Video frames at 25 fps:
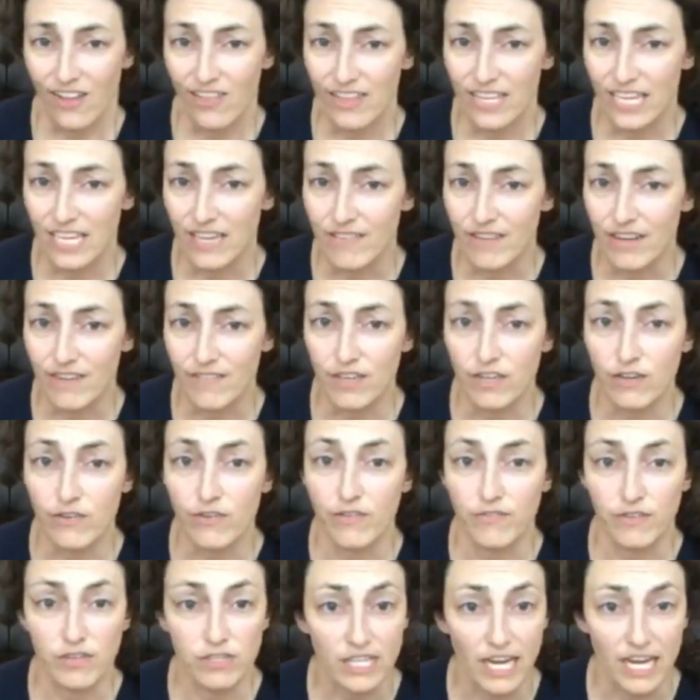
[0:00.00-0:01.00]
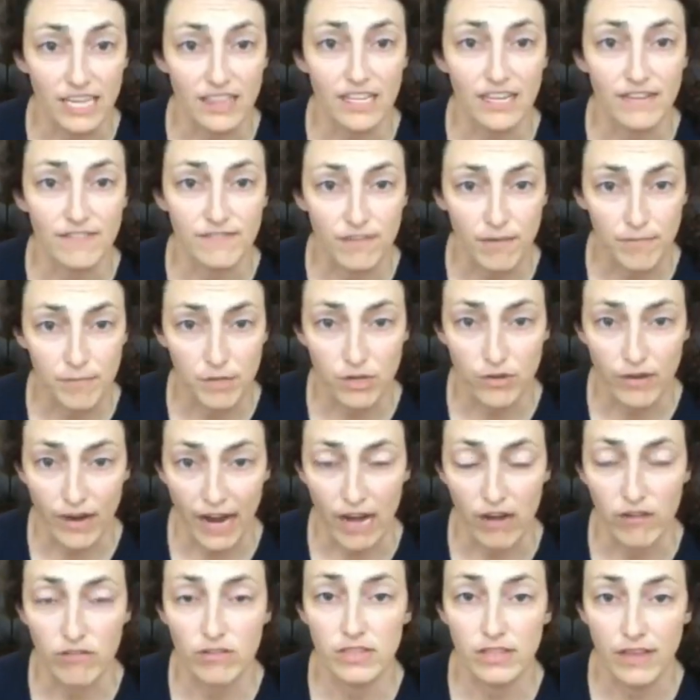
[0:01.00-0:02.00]
even if you deadlift from the
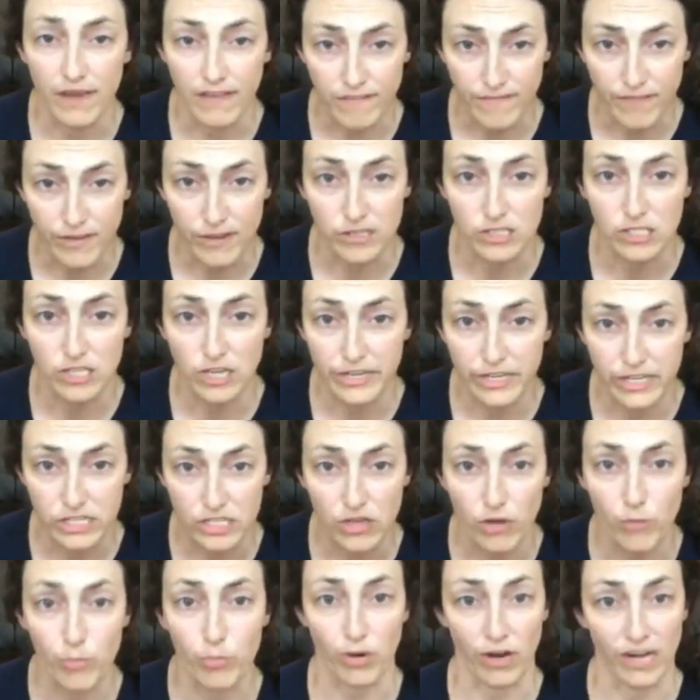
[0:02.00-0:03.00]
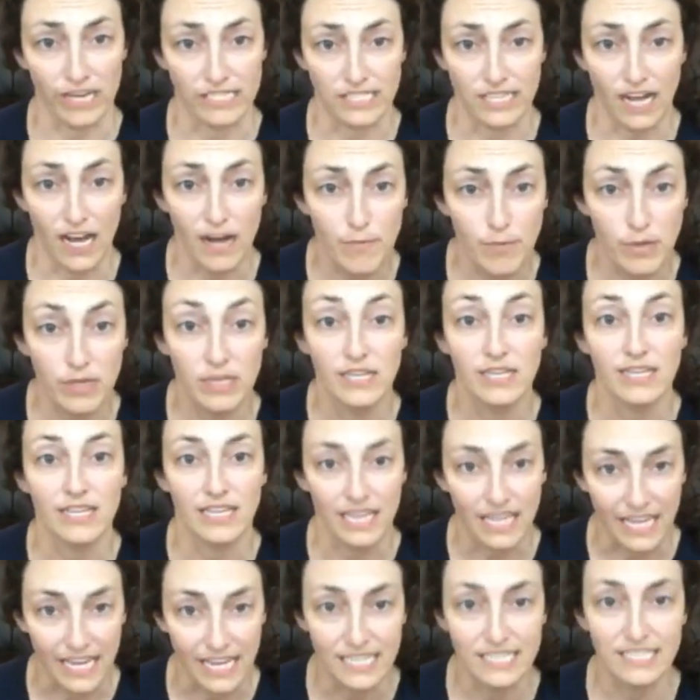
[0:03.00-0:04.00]
ground, that first initial press up
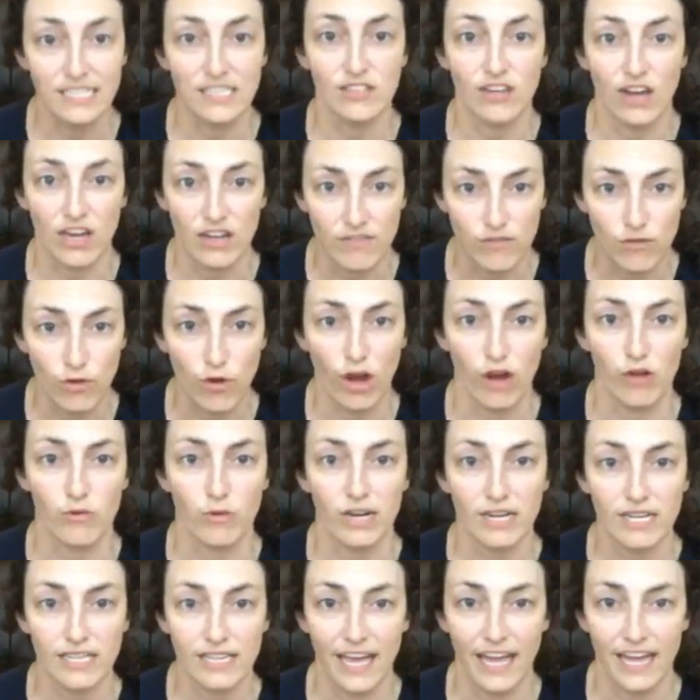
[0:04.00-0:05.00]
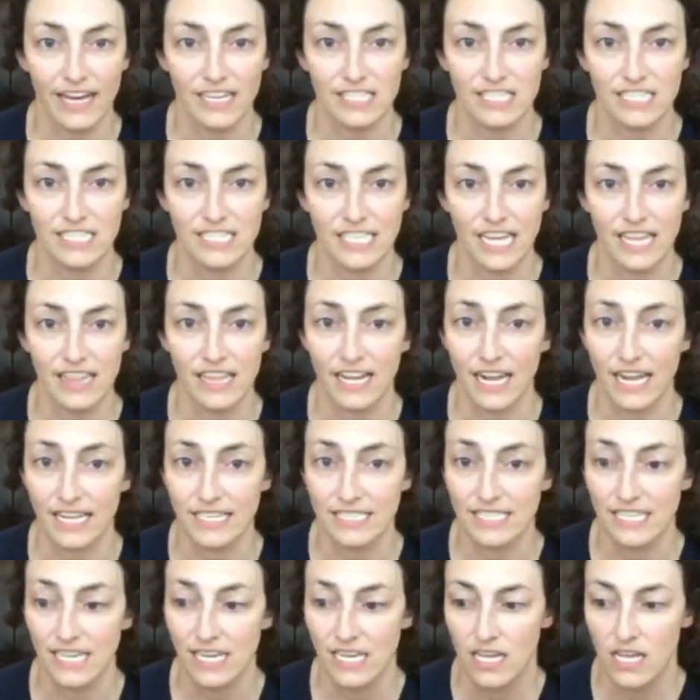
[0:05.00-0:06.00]
is a lot of quad work. They actually said that
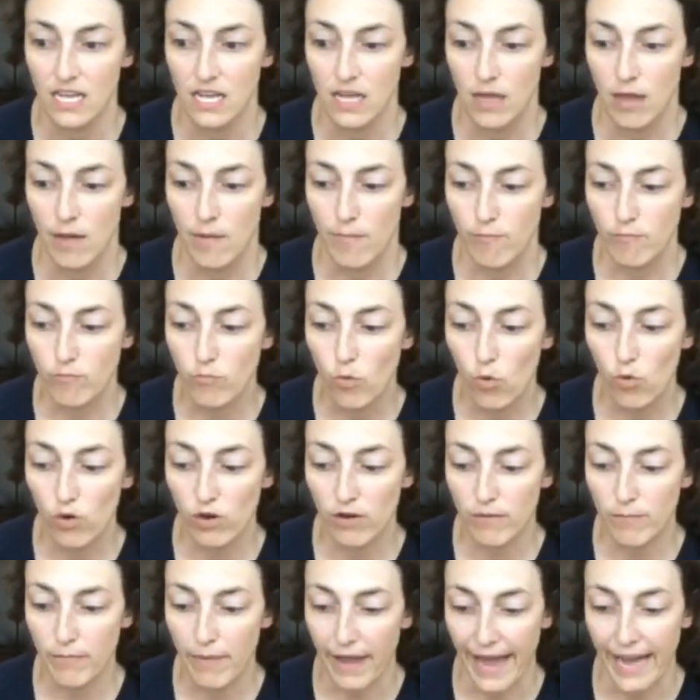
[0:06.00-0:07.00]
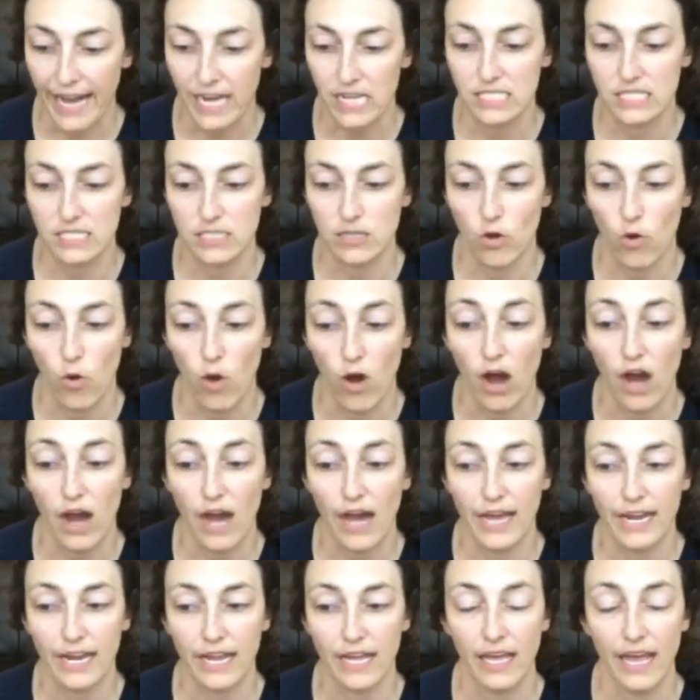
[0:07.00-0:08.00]
it's more max
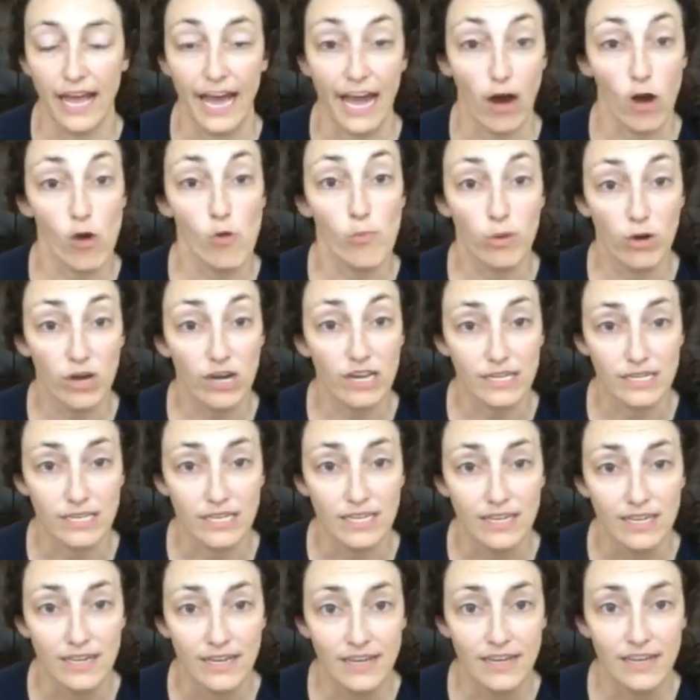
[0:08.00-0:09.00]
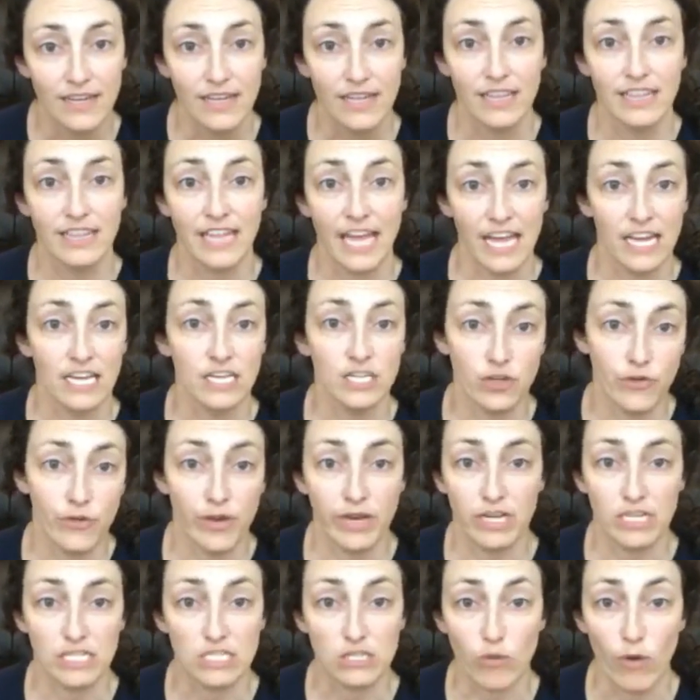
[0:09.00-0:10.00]
quad output than
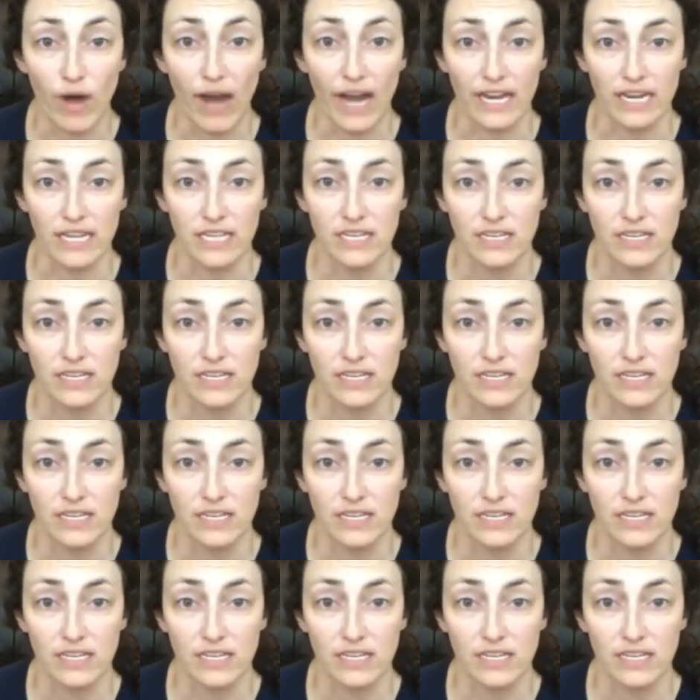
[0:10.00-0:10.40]
doing a squat,